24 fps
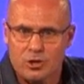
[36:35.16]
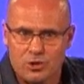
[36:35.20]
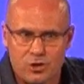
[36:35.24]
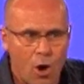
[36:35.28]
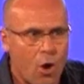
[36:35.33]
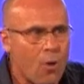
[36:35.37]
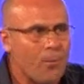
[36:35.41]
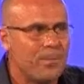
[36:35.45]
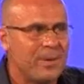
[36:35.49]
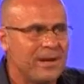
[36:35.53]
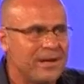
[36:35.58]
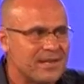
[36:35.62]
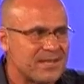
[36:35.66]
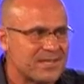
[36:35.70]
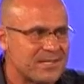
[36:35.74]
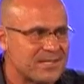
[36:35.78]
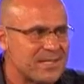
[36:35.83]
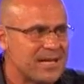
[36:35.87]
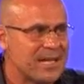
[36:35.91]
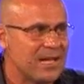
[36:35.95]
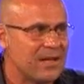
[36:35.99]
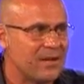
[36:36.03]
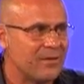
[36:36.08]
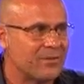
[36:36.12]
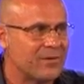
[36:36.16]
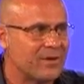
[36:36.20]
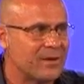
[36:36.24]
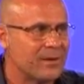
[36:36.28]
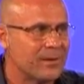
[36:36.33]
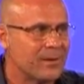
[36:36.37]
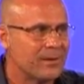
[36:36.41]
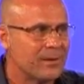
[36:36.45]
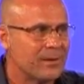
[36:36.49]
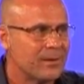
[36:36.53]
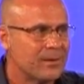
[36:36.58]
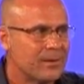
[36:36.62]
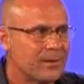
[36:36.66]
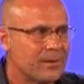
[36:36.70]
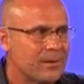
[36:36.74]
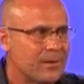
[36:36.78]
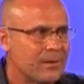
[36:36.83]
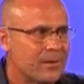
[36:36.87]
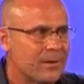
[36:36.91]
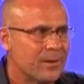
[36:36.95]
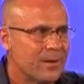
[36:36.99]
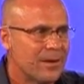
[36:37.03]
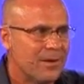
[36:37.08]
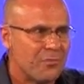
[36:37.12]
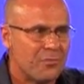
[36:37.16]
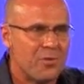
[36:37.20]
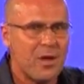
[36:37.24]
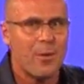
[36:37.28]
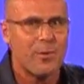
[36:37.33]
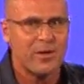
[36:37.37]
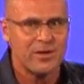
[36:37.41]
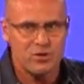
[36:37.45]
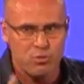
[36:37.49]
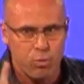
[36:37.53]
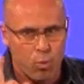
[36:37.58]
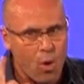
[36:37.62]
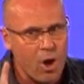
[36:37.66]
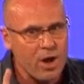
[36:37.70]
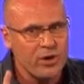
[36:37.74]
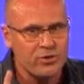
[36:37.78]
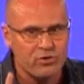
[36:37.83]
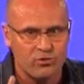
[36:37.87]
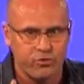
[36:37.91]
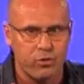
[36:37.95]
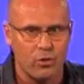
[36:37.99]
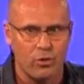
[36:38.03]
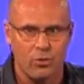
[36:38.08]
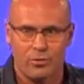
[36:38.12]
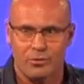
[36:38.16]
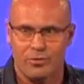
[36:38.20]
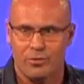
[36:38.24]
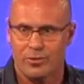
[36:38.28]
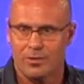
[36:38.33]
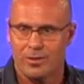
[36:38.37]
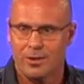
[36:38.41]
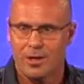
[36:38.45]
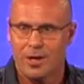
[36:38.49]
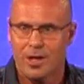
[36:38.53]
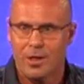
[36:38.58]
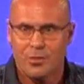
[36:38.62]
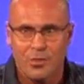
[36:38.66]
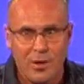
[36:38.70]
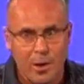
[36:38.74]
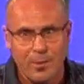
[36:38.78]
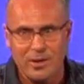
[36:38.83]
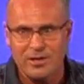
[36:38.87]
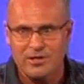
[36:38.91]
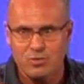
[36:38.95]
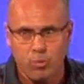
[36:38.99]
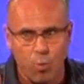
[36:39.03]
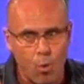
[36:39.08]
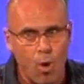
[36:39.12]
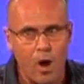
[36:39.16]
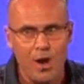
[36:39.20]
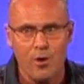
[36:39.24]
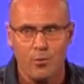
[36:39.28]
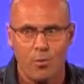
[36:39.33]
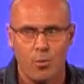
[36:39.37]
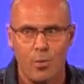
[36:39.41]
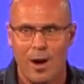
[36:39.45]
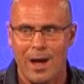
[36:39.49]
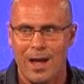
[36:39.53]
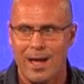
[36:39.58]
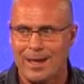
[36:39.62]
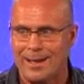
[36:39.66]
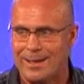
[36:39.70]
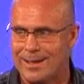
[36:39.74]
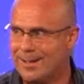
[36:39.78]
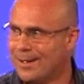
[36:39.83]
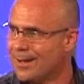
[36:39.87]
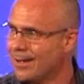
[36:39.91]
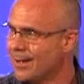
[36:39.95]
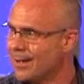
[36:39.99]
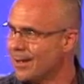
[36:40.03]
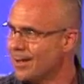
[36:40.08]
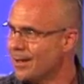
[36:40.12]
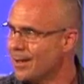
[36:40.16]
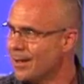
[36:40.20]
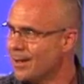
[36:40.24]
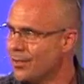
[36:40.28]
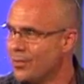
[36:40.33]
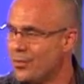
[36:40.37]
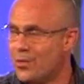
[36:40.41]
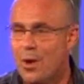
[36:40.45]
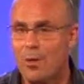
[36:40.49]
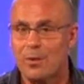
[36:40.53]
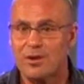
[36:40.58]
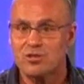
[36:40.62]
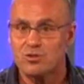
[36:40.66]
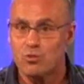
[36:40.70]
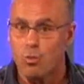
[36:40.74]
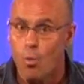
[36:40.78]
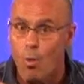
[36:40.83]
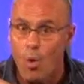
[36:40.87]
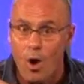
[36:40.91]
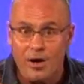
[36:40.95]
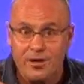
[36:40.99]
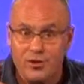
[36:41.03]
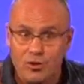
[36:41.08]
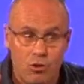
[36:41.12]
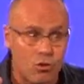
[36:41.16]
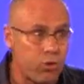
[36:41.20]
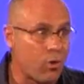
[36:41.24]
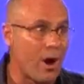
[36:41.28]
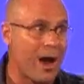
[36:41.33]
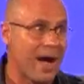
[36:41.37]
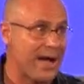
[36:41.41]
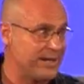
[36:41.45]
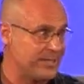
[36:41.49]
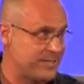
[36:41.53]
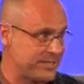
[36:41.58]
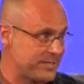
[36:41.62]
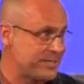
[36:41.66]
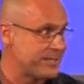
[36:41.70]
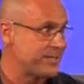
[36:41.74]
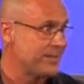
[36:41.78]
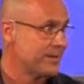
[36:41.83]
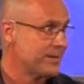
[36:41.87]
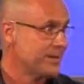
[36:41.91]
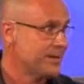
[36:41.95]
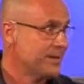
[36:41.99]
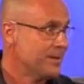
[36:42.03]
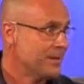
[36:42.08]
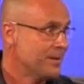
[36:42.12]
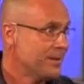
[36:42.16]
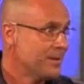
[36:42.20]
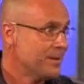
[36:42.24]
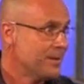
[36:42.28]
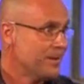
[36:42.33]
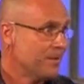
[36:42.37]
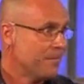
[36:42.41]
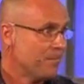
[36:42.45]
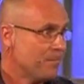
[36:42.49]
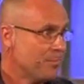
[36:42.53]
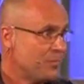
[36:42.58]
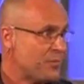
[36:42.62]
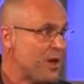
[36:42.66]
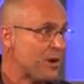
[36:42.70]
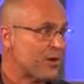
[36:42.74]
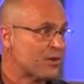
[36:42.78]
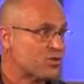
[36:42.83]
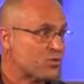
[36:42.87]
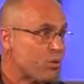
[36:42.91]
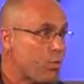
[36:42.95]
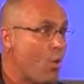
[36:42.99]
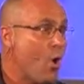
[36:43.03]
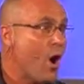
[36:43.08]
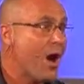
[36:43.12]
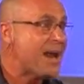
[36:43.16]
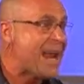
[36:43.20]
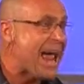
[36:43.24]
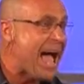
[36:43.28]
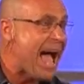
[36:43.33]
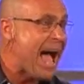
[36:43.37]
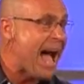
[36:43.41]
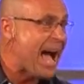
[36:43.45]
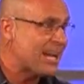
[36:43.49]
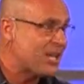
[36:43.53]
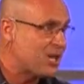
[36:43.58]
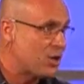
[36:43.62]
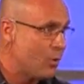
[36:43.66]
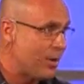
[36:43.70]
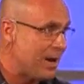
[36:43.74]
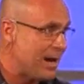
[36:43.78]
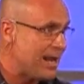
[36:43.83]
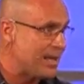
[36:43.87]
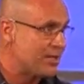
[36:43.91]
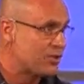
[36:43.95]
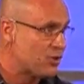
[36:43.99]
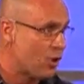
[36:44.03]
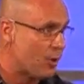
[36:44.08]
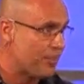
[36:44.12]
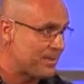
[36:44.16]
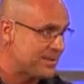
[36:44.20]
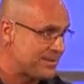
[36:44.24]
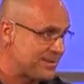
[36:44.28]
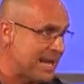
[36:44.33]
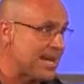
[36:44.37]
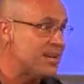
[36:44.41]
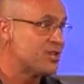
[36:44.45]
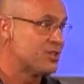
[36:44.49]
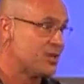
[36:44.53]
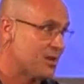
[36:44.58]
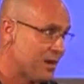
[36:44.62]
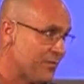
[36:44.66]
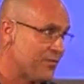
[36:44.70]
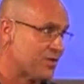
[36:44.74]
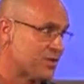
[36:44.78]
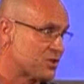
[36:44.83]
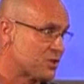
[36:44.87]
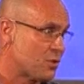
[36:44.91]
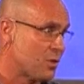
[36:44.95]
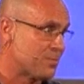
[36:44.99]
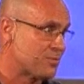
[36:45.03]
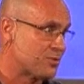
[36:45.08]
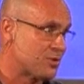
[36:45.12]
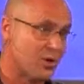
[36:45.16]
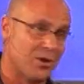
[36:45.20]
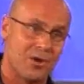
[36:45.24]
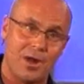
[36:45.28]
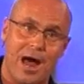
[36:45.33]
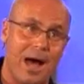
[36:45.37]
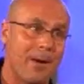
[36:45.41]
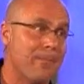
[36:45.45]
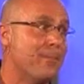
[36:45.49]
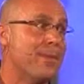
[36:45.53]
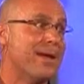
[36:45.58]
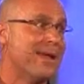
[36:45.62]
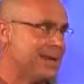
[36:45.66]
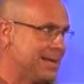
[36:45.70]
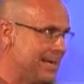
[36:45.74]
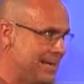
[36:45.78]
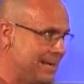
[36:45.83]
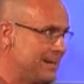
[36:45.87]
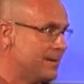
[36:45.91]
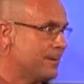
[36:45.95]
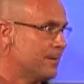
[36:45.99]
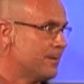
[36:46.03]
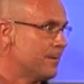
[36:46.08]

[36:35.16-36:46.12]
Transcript: Don't be deceived. There is one truth. There is one way. There is one Christ. There is one accurate interpretation of the scripture, not many.